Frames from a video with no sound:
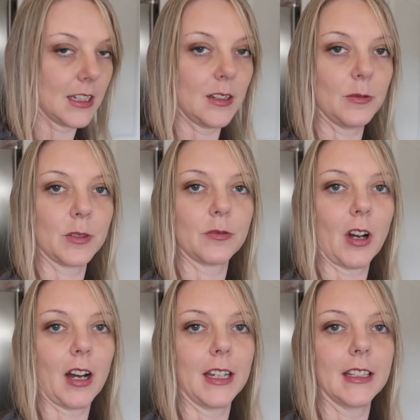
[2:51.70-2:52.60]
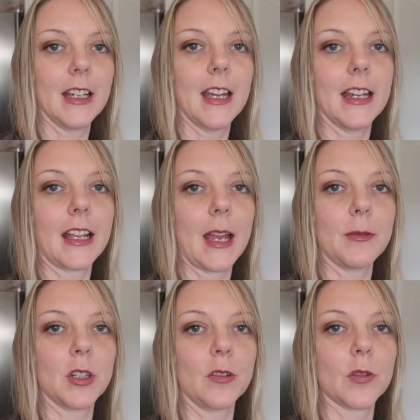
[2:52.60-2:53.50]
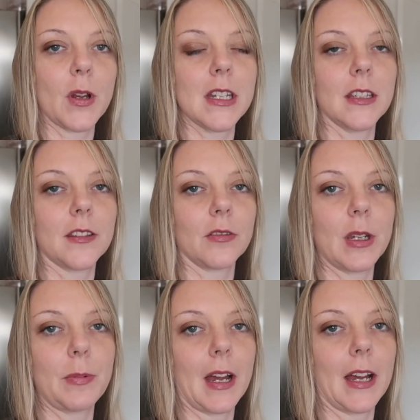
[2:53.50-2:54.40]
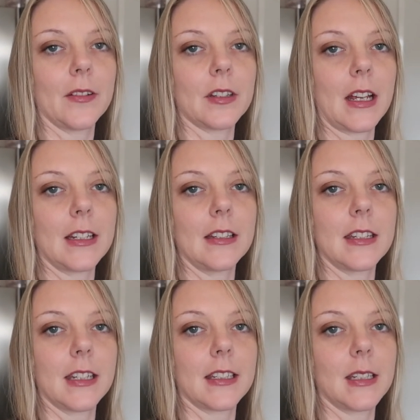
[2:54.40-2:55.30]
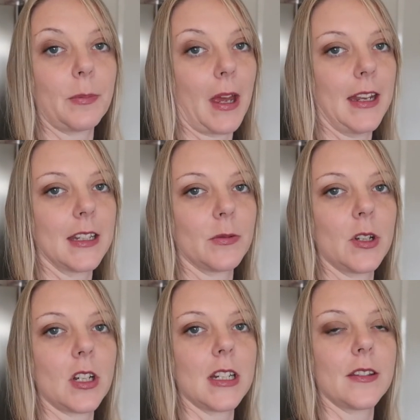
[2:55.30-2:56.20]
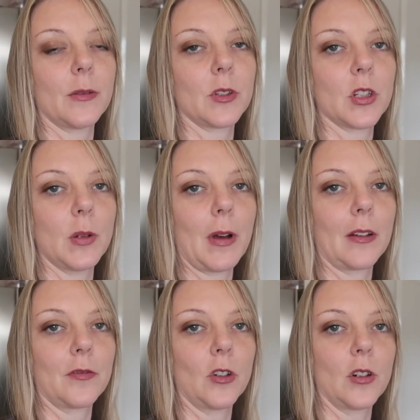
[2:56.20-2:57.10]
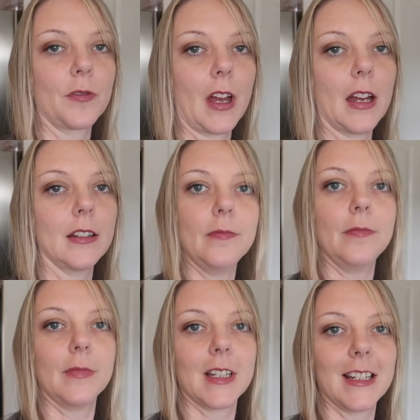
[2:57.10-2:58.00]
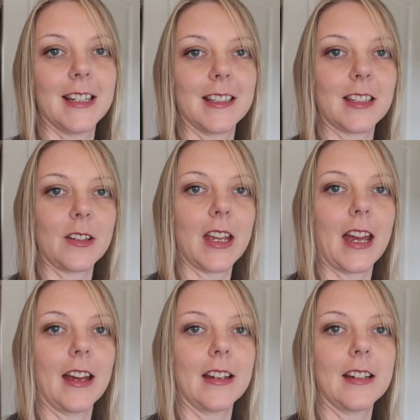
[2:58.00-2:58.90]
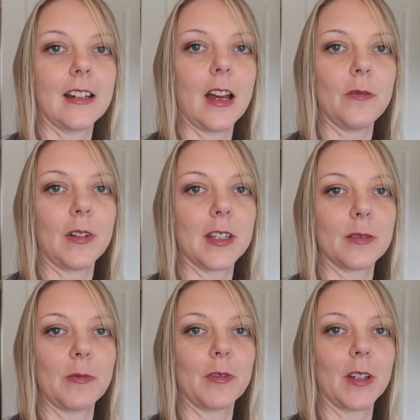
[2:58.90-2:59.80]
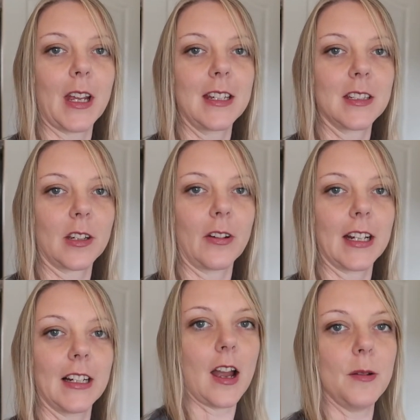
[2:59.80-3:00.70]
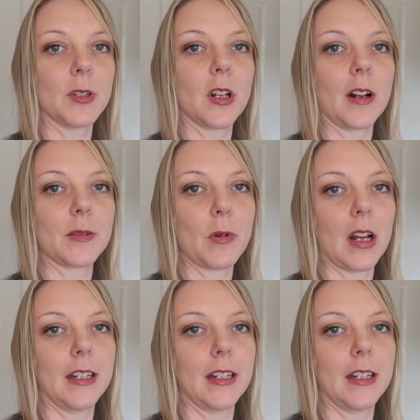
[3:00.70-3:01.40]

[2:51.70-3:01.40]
Who was right? It came to £23.60, pence, which I didn't think was too bad for all of that. So yeah, hopefully some of you guessed correctly. I Hope you liked my